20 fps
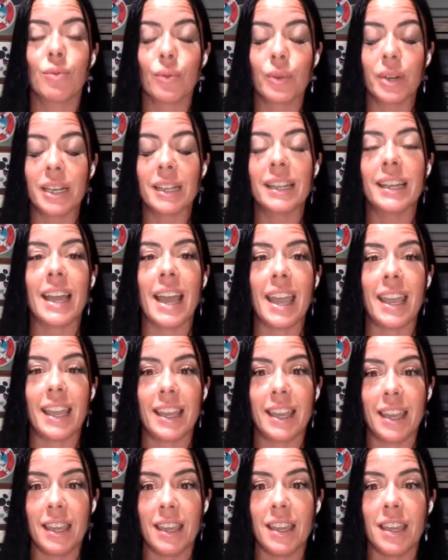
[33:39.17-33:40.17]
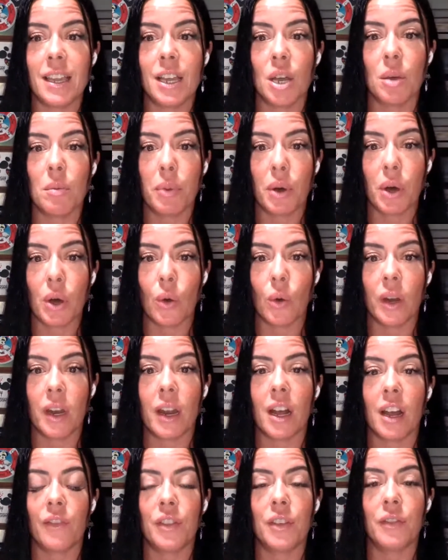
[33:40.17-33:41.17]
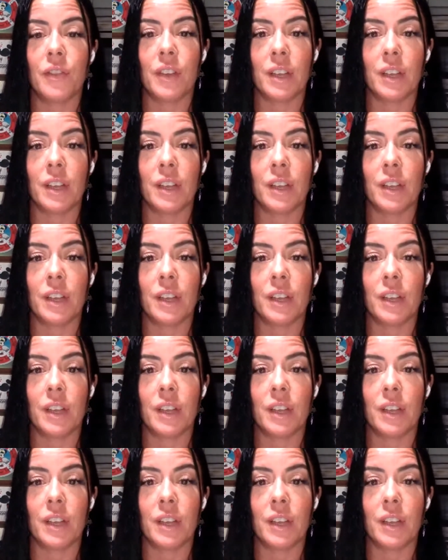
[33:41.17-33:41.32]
This is really a key component